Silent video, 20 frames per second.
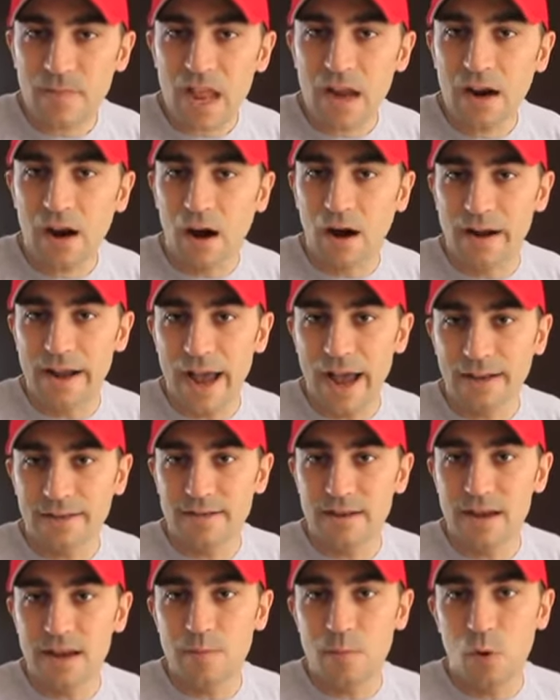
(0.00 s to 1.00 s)
cardiac
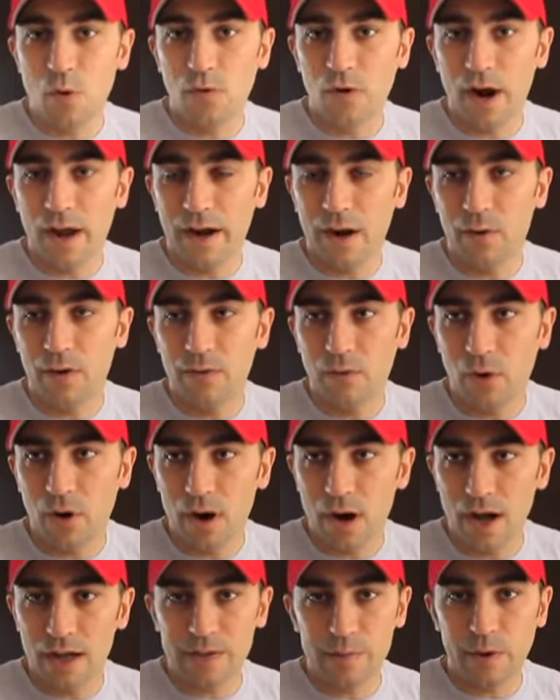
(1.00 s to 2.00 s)
team over at Henry
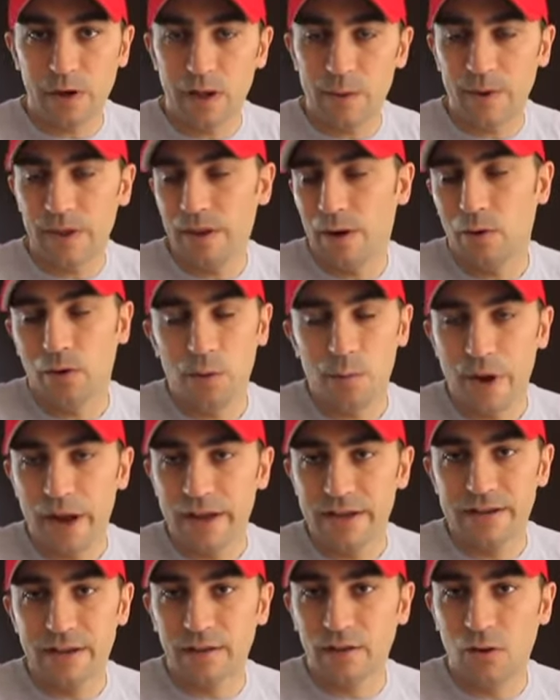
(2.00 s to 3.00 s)
Ford Hospital, I mean, they were
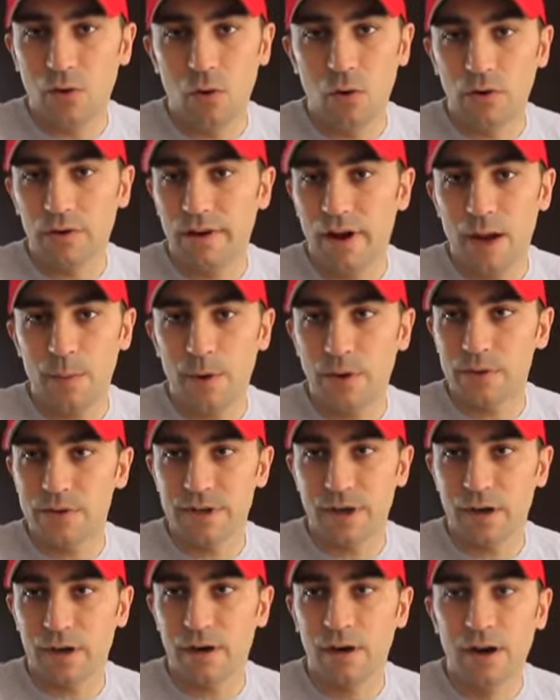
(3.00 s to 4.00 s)
amazing the whole time I
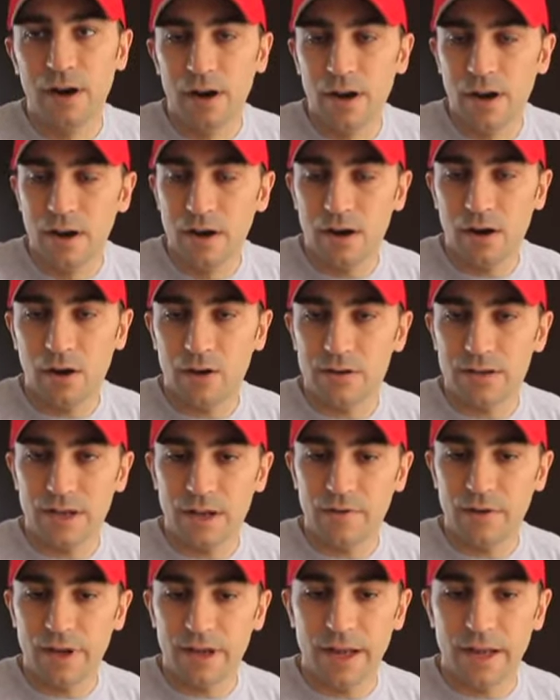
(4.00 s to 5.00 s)
was there, all
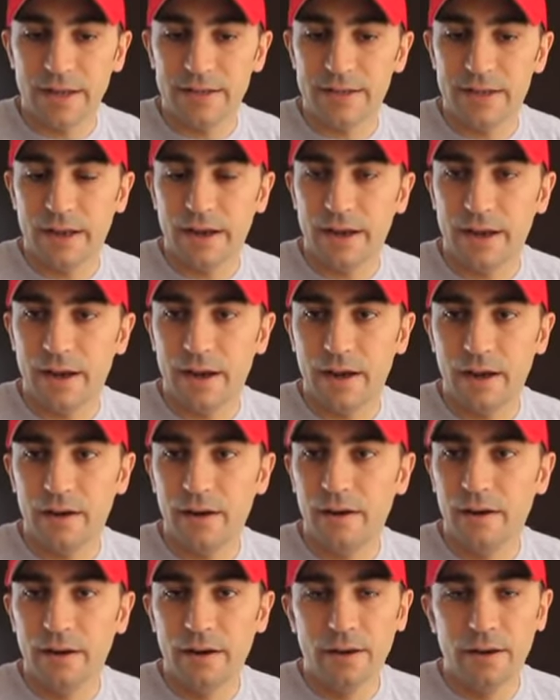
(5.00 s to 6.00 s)
7 days. They,
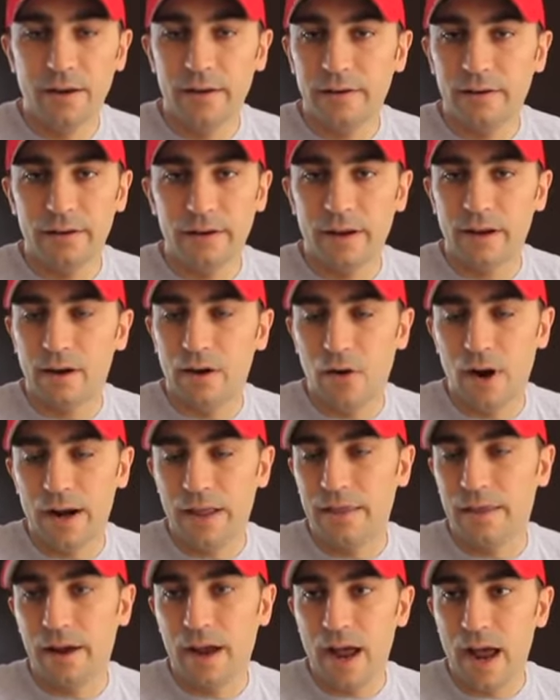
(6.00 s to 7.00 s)
you know,
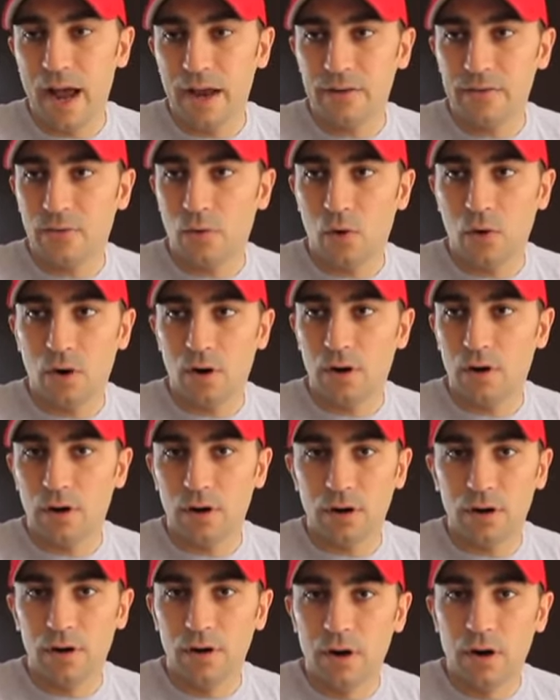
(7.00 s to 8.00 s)
anything I asked
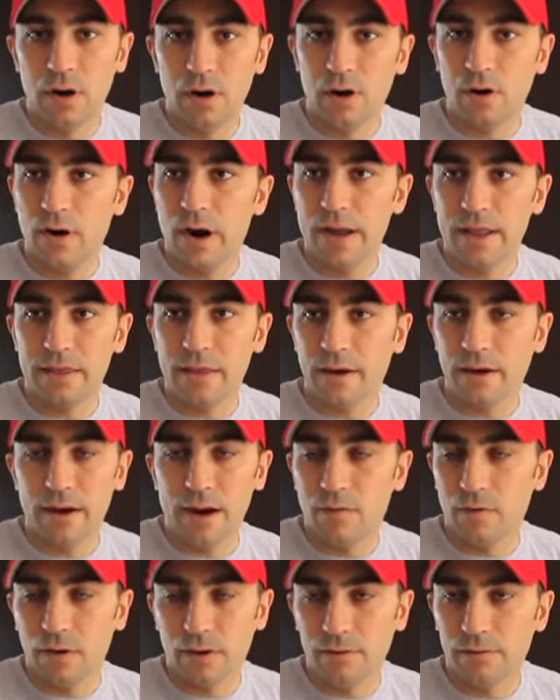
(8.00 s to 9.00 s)
for or anything,
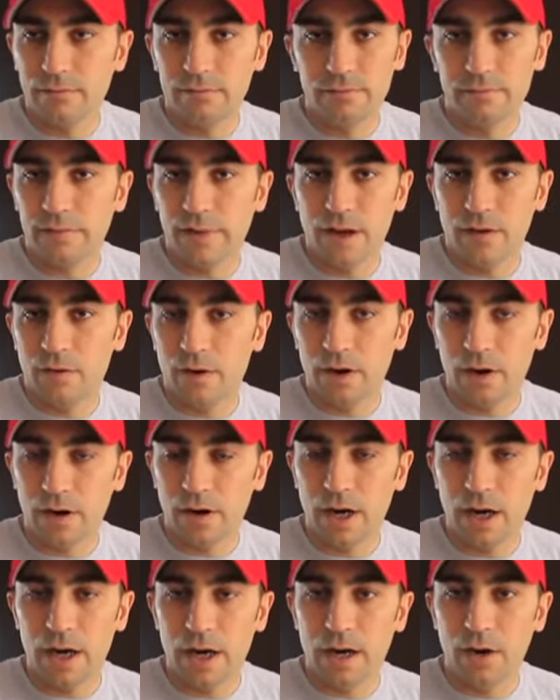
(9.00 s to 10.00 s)
I
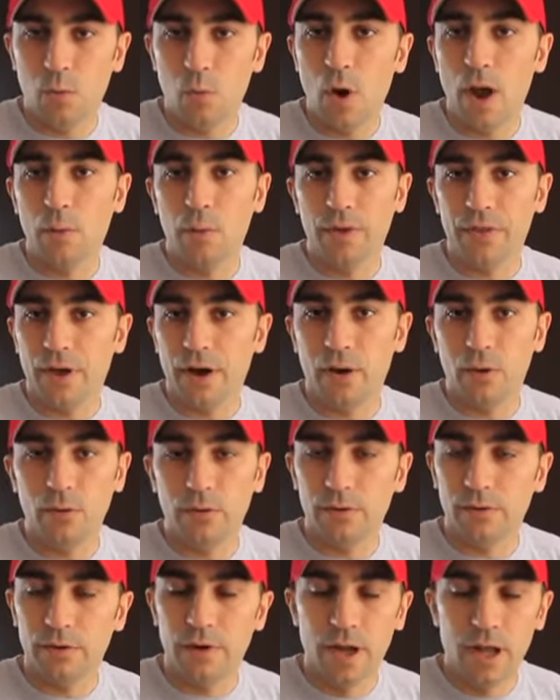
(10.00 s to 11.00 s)
never went
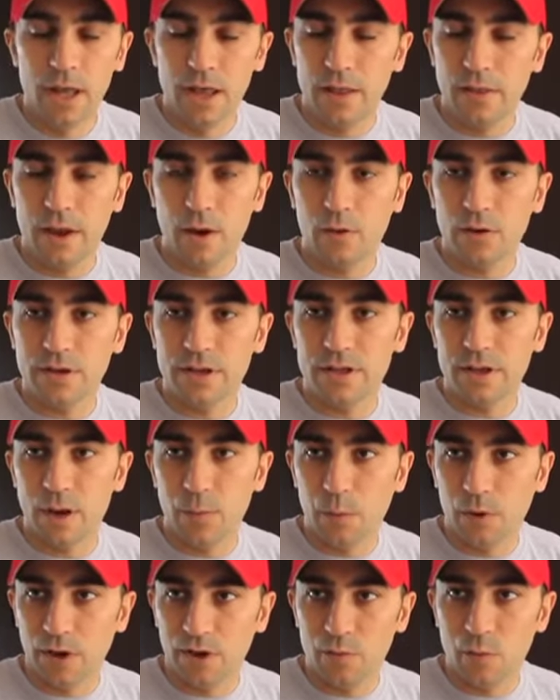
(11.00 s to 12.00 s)
without, and they were just
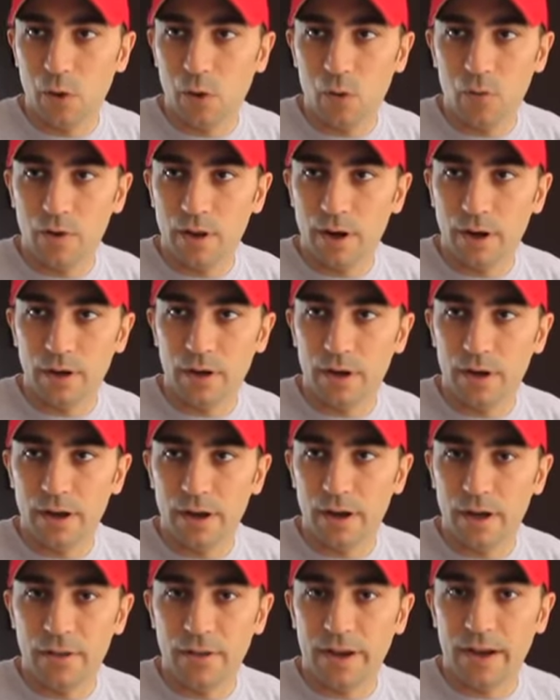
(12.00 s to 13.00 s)
unbelievable over there,
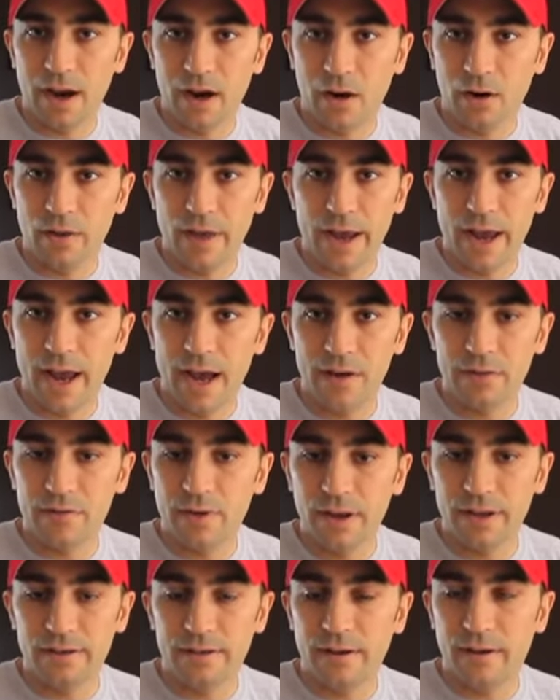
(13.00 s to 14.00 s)
and the care they have
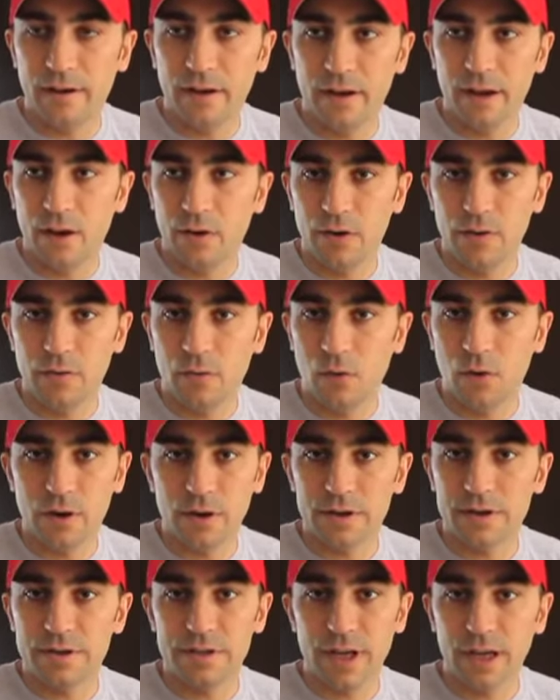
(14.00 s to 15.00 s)
at Henry
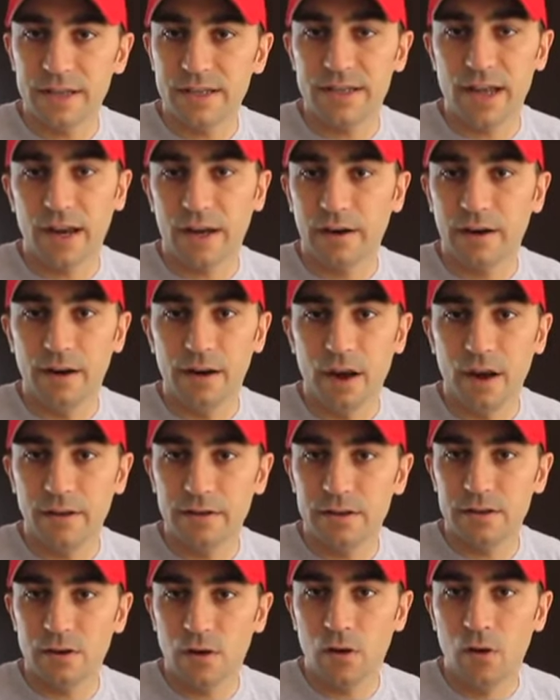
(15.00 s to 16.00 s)
Ford is second to
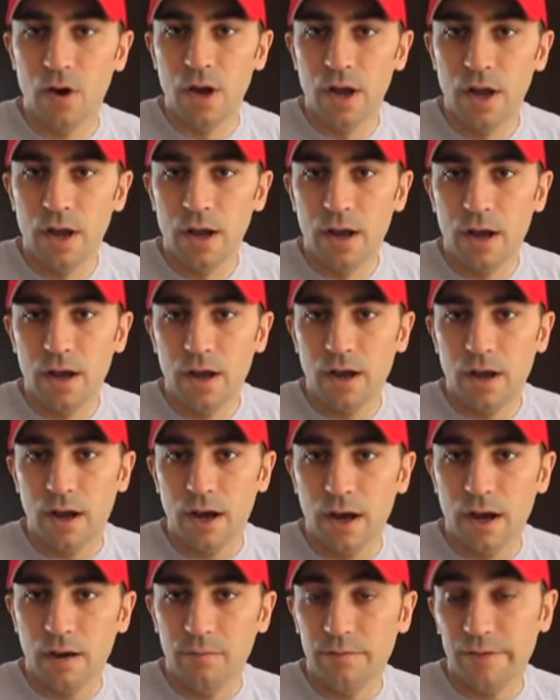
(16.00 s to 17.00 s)
none. So
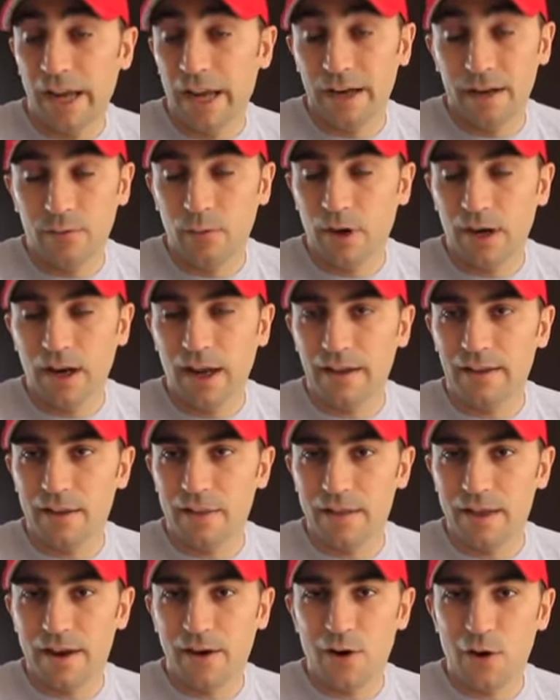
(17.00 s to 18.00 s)
yeah, I'd really like
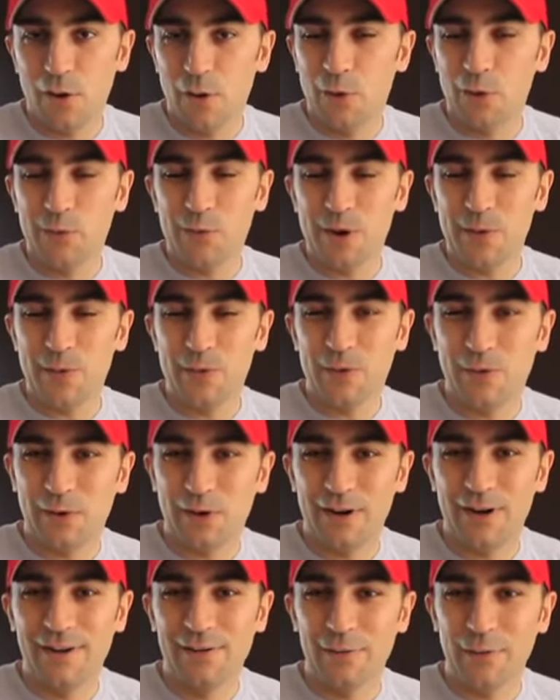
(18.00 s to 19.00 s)
to thank all those people
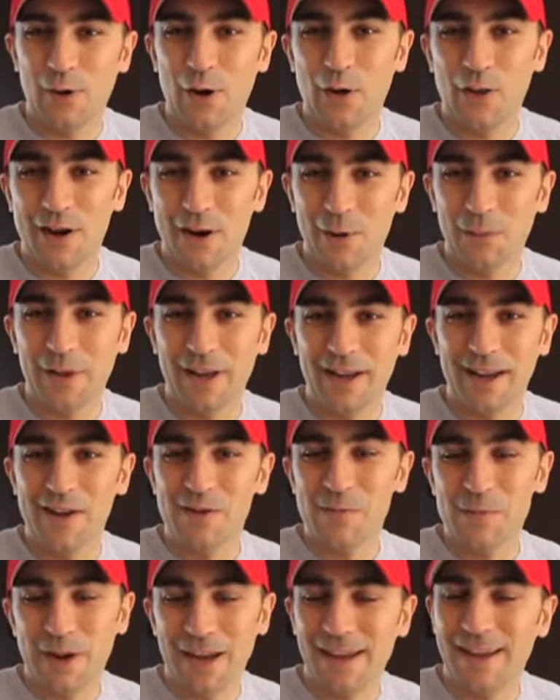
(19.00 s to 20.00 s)
for all the help they
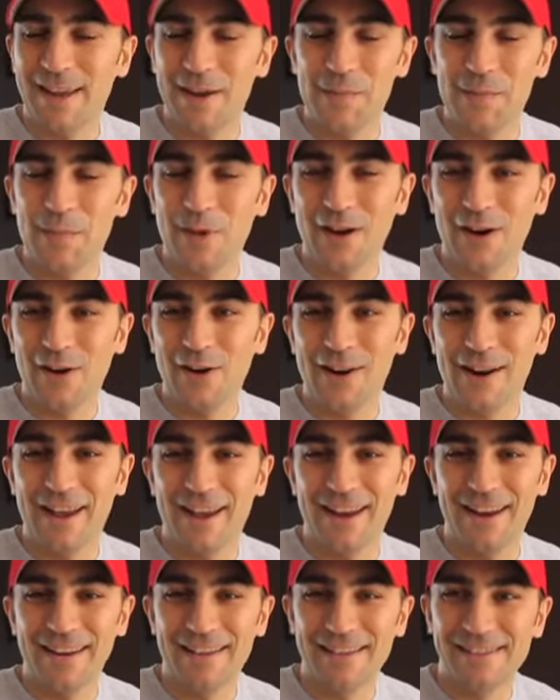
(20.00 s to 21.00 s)
gave me and keeping me here
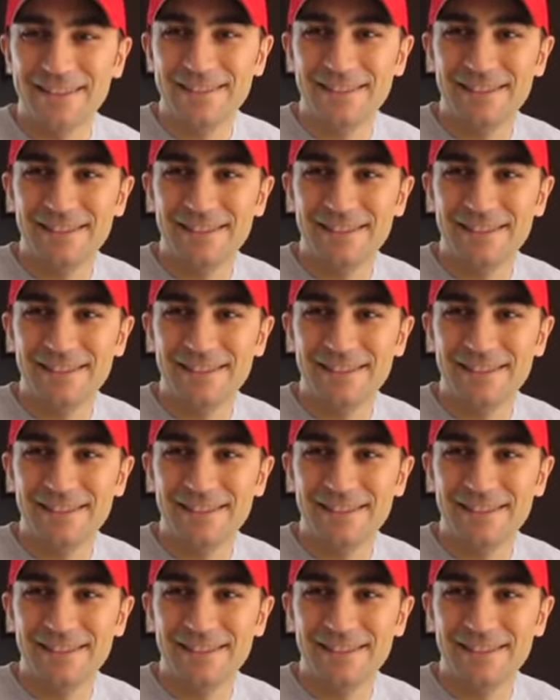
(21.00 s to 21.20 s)
today.